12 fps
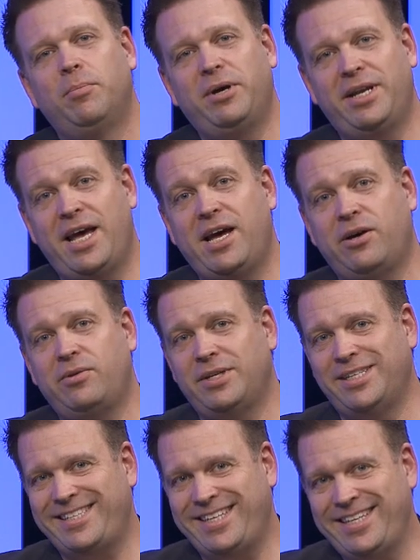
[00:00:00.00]
But now
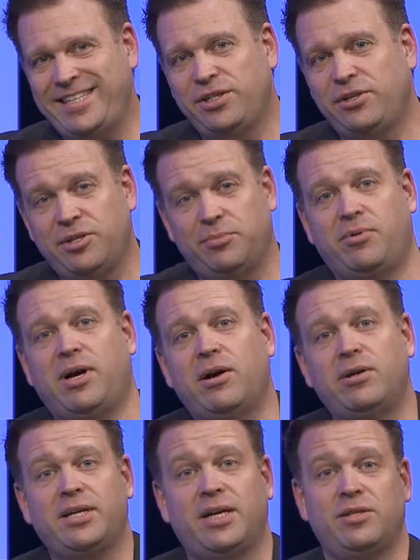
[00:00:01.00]
it's easier to
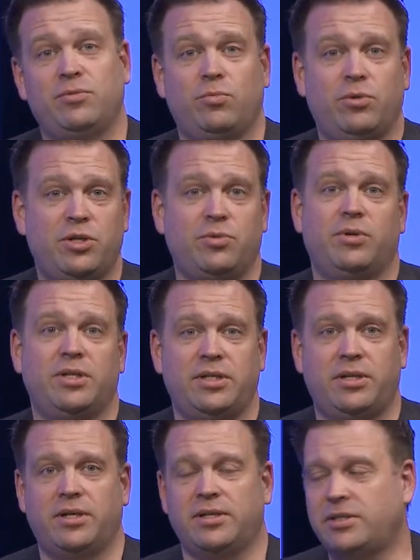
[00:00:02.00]
prioritize which ones
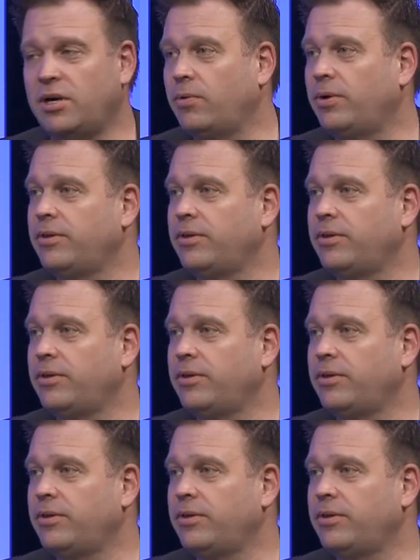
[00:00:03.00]
you're going to start